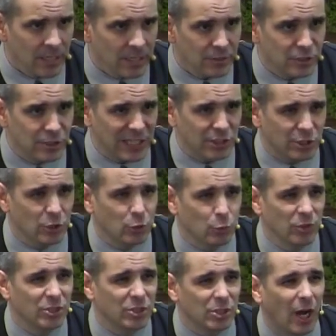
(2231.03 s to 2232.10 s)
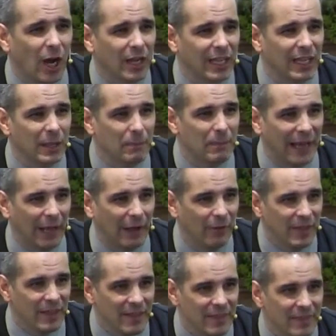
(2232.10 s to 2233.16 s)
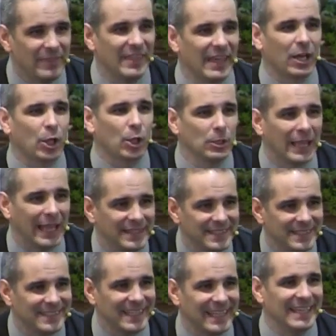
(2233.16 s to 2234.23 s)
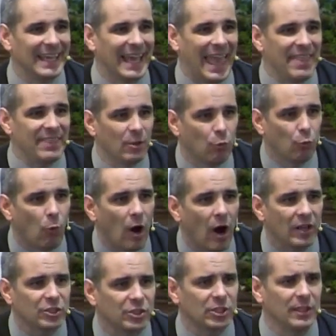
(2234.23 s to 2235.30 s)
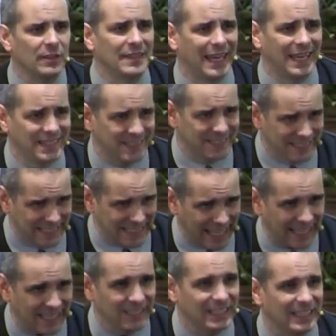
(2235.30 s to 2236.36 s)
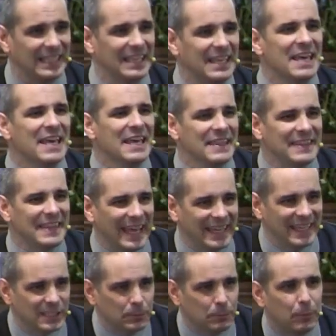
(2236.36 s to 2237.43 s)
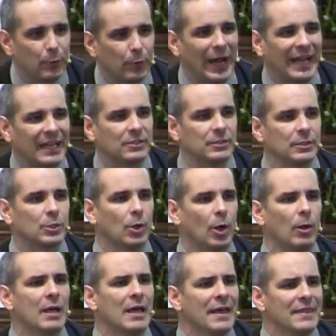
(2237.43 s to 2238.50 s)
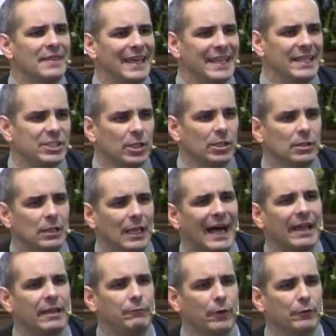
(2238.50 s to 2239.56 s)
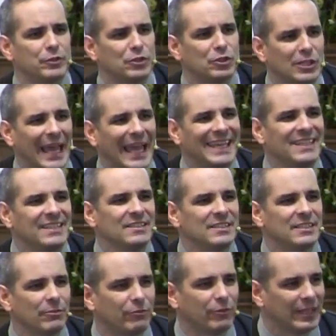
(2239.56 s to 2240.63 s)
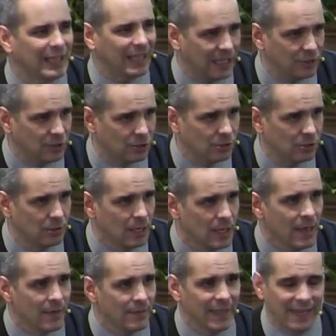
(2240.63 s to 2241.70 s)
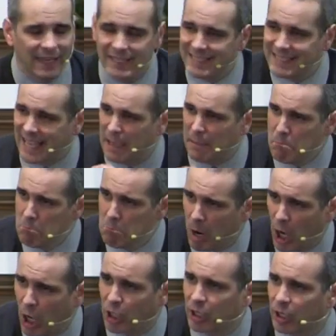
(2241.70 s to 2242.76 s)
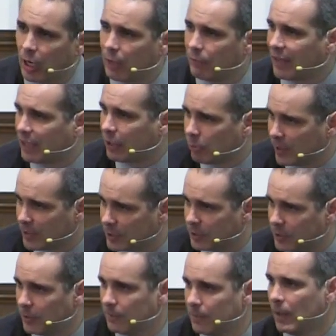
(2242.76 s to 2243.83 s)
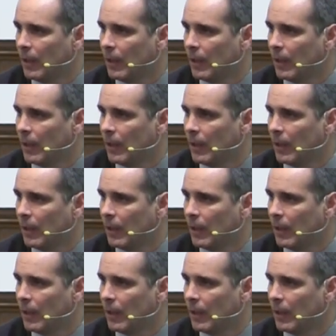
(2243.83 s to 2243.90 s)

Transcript: Jesus was talking about the cleansing and the washing that is daily, that is practical, that it's a life of sanctification, that is a mark of a Christian.